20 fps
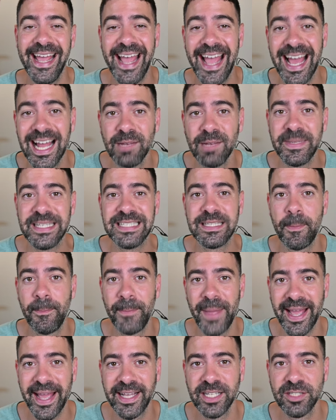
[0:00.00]
Helm is the
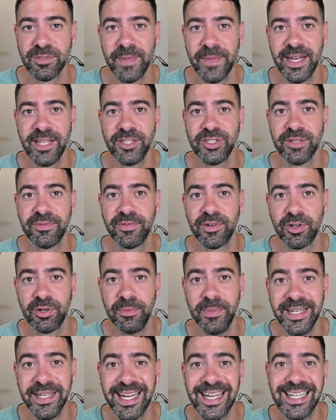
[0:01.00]
package manager for
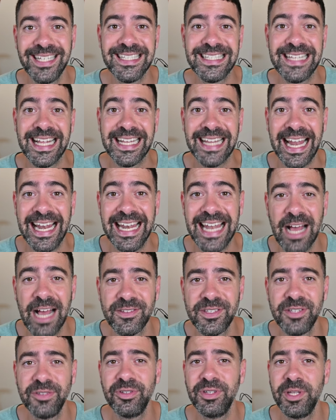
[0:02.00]
Kubernetes that
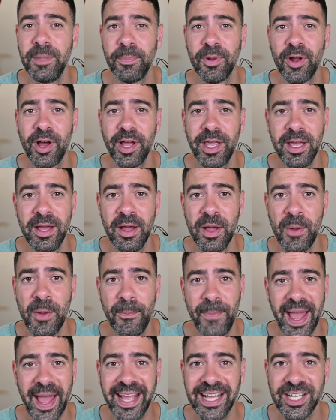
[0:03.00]
allows you to deploy
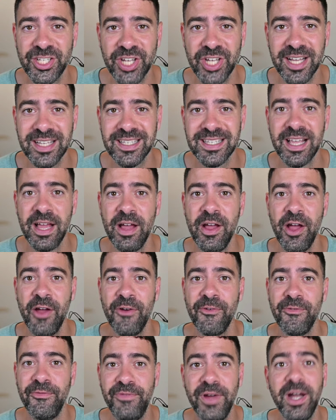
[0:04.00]
packages
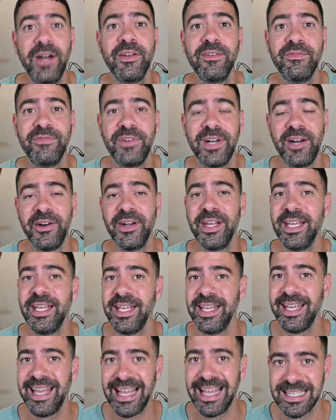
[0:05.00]
very,
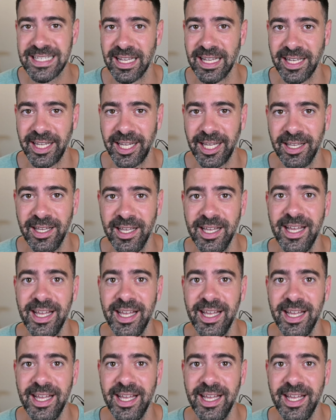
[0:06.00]
very easily.